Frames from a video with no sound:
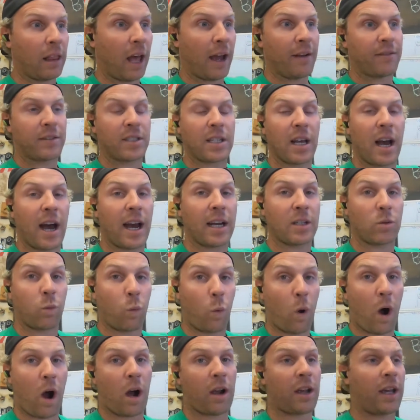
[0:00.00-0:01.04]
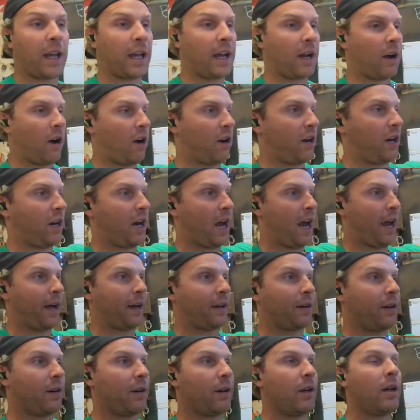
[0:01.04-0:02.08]
life size, walking on an
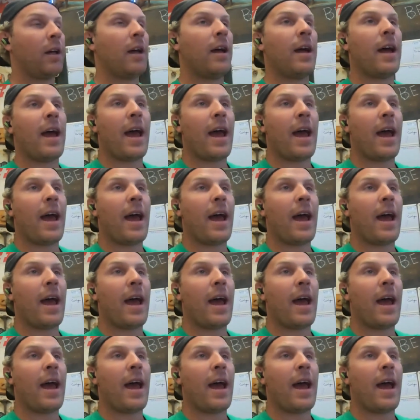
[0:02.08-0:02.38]
angle,